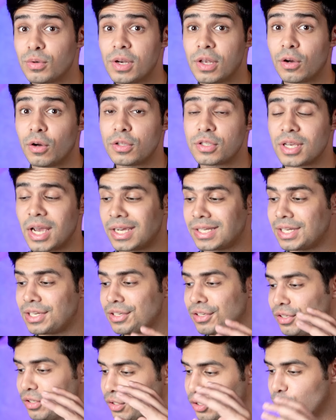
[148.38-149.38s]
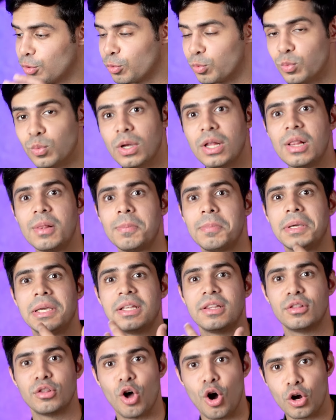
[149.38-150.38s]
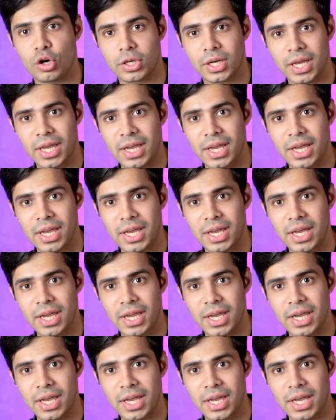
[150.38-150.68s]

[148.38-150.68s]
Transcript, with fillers: you click on sign in, you will be logged